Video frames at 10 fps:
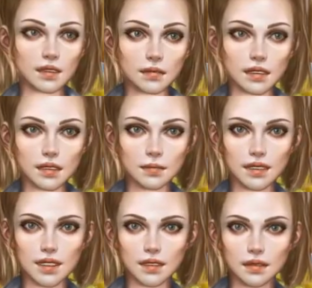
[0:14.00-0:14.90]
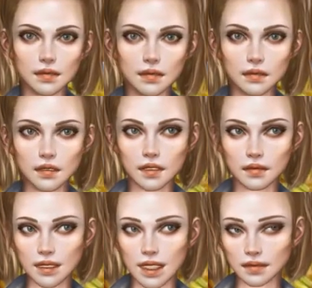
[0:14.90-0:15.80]
of London is within
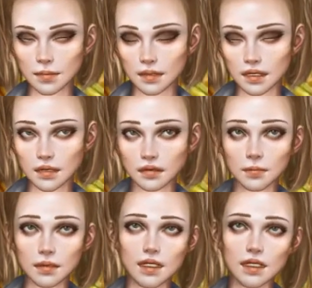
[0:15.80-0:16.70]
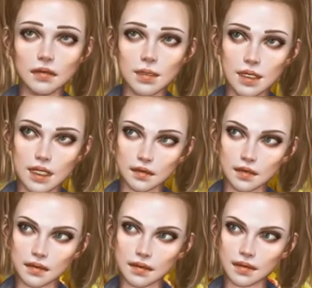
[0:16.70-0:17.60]
1.8 kilometers of the
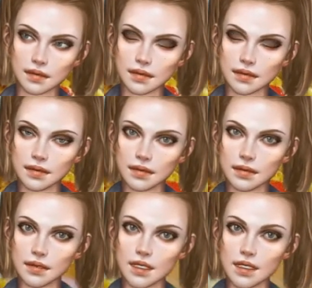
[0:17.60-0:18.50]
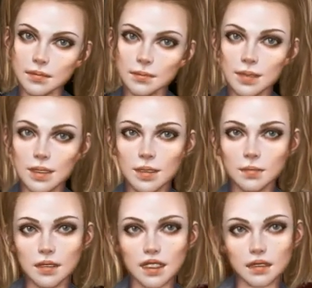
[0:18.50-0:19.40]
apartment. The apartment has
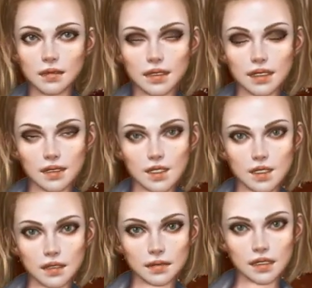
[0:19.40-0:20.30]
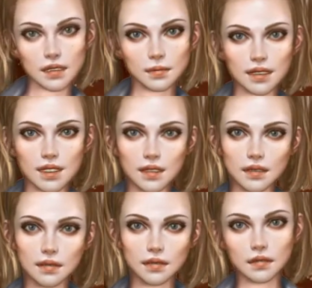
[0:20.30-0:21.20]
3 bedrooms and 2 bathrooms
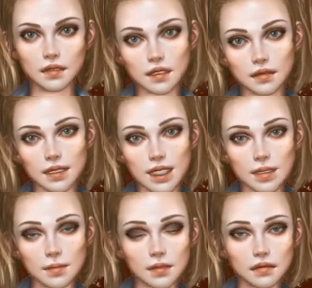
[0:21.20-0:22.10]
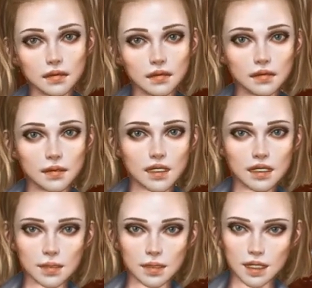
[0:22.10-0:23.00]
with free toiletries. There's
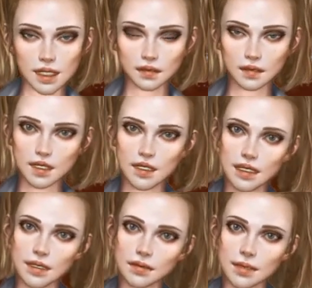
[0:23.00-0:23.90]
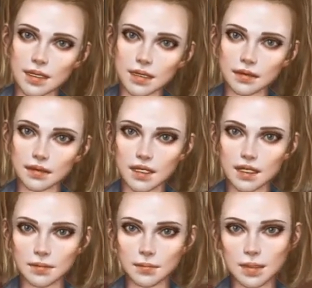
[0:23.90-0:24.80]
a seating area and a kitchen equipped
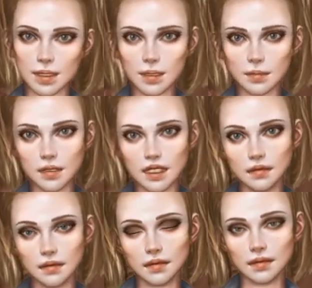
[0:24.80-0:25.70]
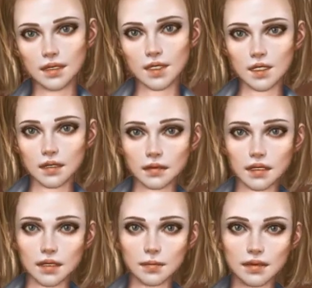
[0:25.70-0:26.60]
with a dishwasher. The
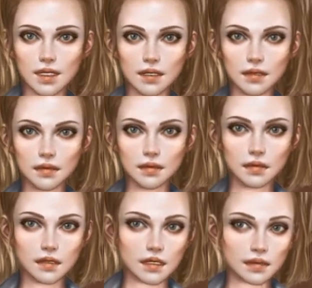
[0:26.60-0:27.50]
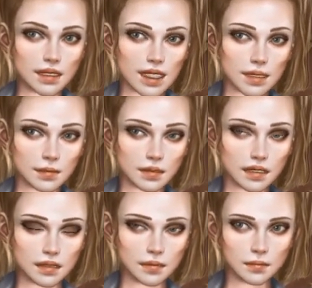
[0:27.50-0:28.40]
reception can provide advice on the area
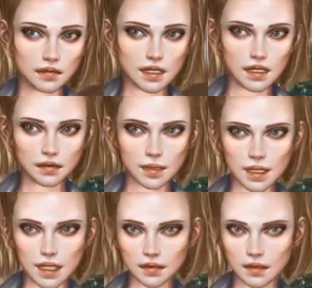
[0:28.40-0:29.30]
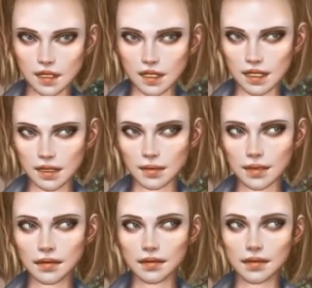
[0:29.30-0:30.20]
in order to help guests plan their day.
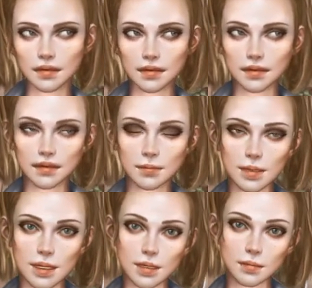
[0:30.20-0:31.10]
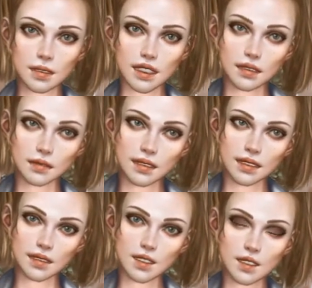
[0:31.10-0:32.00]
Guests can also
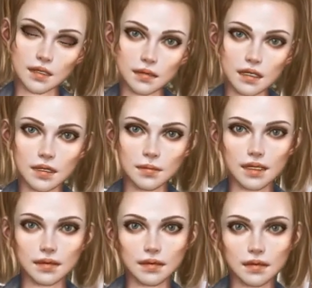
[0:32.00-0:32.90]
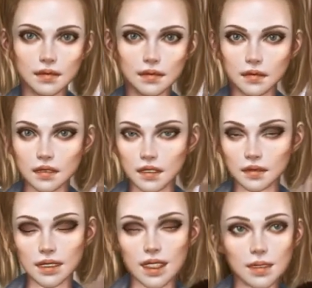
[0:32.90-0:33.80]
relax in the garden. Sky
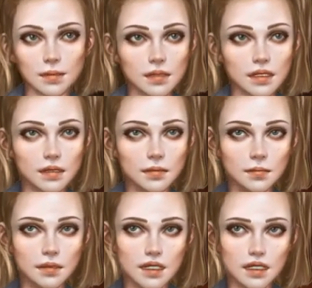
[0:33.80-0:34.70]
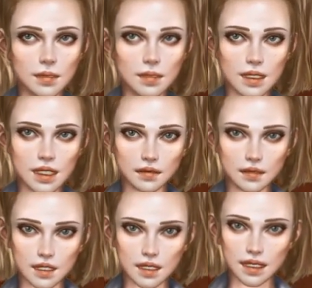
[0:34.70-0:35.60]
Garden is 2.1
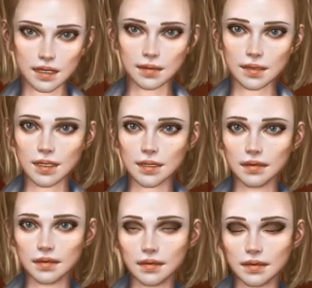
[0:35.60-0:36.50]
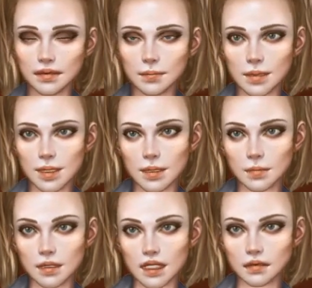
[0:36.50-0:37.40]
kilometers from the apartment. The
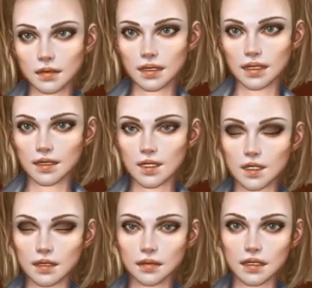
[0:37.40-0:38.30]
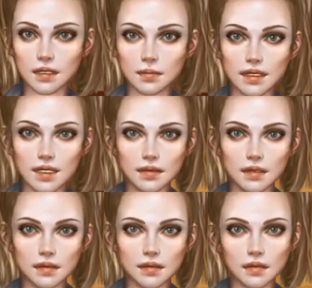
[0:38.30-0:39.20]
nearest airport is London City
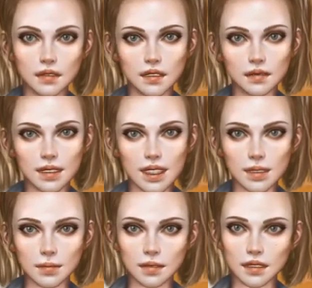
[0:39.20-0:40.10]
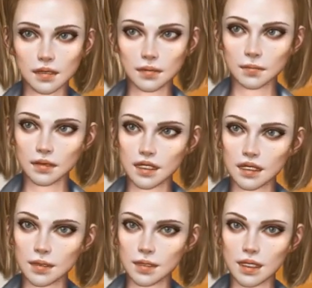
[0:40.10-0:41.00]
Airport, 9.7 kilometers
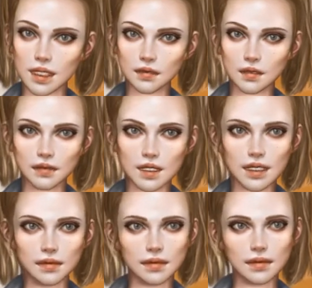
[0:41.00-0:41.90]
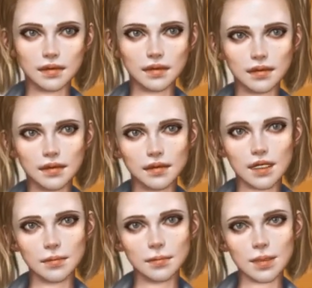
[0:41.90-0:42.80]
from Casa Wapping.
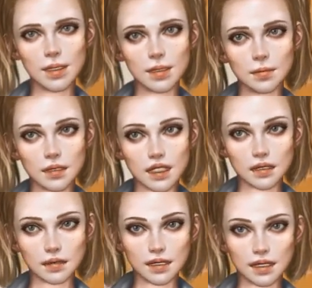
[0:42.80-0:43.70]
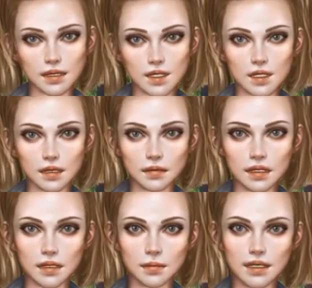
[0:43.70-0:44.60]
Tower Hamlets is a great choice for
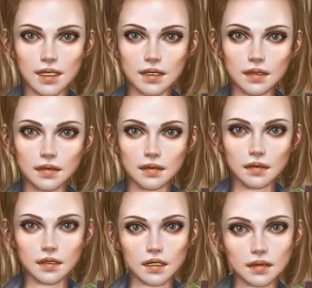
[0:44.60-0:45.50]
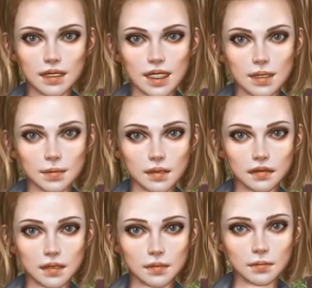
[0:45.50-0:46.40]
travelers interested in city trips,
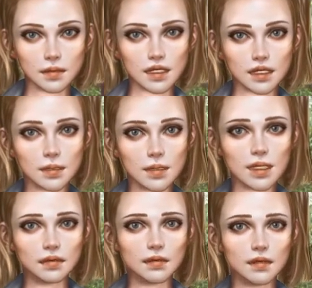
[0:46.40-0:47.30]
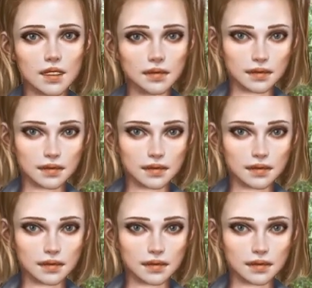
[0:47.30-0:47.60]
monuments and sightseeing.